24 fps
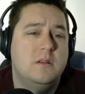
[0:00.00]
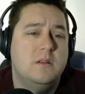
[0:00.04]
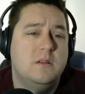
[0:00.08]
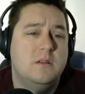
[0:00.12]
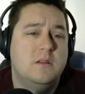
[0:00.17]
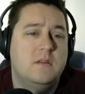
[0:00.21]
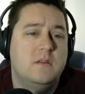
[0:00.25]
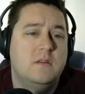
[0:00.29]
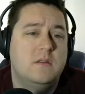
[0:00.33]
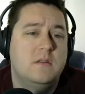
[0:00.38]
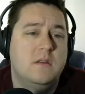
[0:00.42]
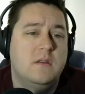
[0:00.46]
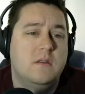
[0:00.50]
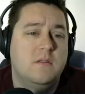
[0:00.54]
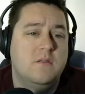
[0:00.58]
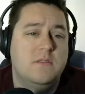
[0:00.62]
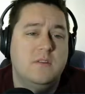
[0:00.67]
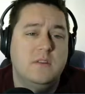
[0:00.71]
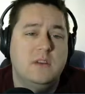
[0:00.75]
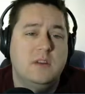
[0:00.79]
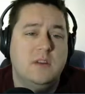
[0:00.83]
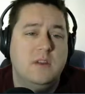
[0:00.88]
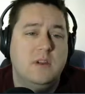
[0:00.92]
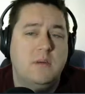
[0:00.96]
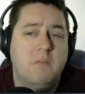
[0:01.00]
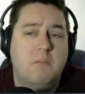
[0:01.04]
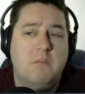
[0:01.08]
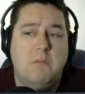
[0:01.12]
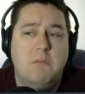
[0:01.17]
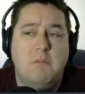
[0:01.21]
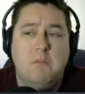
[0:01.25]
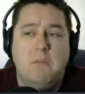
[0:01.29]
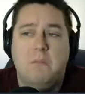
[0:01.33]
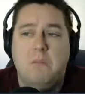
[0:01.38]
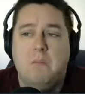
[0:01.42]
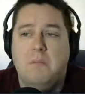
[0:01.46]
Start video.
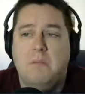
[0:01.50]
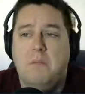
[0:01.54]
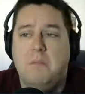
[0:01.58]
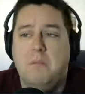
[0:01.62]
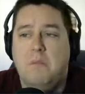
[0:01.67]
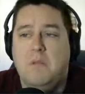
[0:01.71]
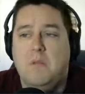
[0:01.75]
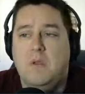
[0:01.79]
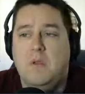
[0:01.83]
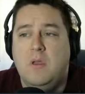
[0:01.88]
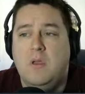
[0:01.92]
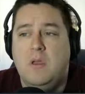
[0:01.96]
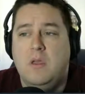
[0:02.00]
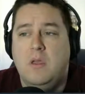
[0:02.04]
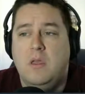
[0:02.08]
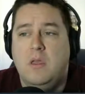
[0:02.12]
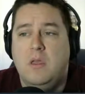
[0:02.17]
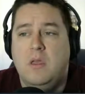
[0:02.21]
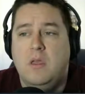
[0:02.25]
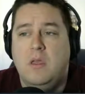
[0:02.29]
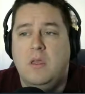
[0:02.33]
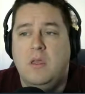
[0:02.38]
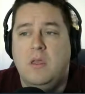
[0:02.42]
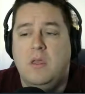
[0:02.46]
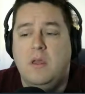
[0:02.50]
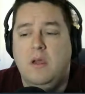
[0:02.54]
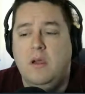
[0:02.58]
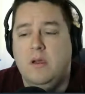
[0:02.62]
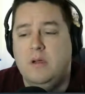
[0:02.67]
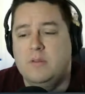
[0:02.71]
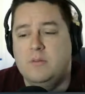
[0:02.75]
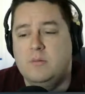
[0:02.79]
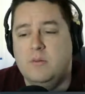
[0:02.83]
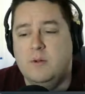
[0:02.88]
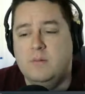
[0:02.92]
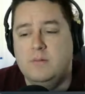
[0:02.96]
Oh,
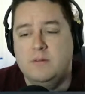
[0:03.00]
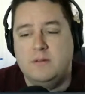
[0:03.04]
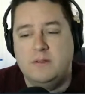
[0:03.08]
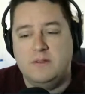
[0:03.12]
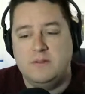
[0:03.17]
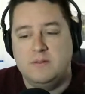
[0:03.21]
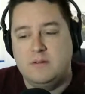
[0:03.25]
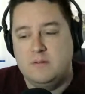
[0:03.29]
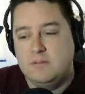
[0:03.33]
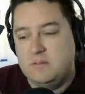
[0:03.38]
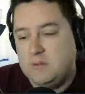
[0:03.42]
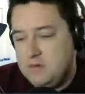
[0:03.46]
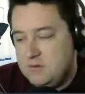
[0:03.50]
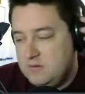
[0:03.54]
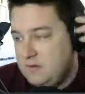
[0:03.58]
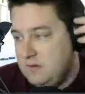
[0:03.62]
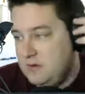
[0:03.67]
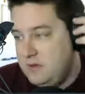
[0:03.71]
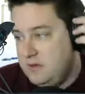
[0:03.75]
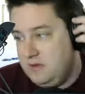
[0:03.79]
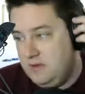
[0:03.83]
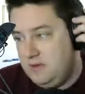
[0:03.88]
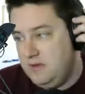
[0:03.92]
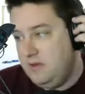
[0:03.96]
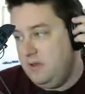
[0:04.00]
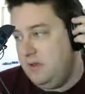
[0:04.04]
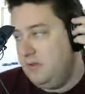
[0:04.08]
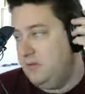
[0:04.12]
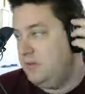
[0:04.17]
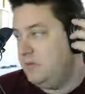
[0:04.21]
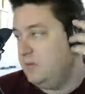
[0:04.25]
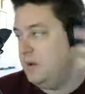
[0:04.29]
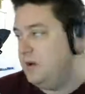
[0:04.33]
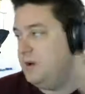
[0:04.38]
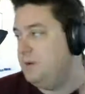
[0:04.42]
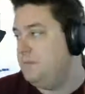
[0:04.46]
it's probably because I'm using it
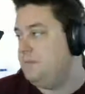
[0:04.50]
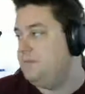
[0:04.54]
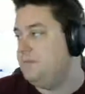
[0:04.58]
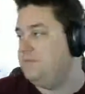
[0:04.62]
elsewhere.